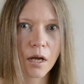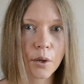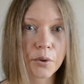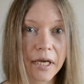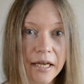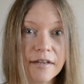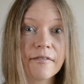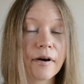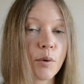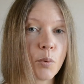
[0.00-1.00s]
Okay,
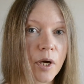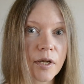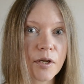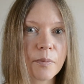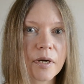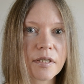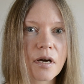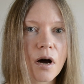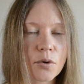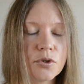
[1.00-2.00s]
very well, but
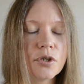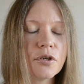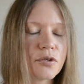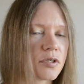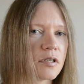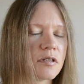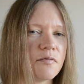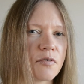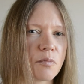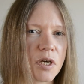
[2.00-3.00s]
how do you use this
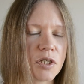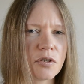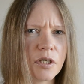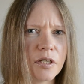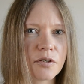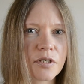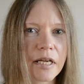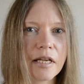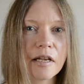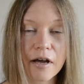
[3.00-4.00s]
information in your
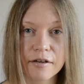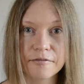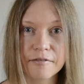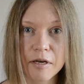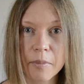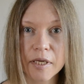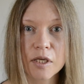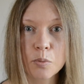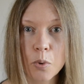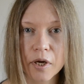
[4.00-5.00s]
daily life and make
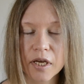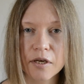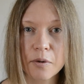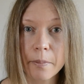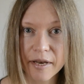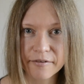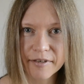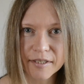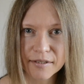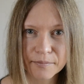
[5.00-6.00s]
it work in your
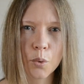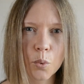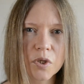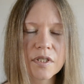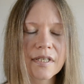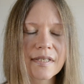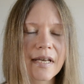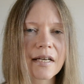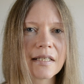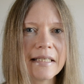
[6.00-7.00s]
benefit? What
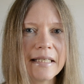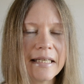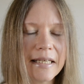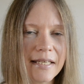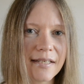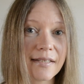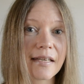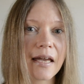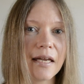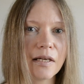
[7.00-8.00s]
exactly is
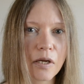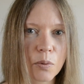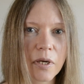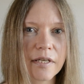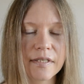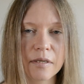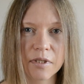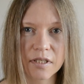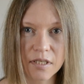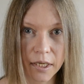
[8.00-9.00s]
a low
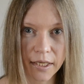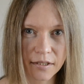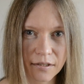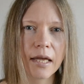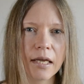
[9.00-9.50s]
glycemic diet?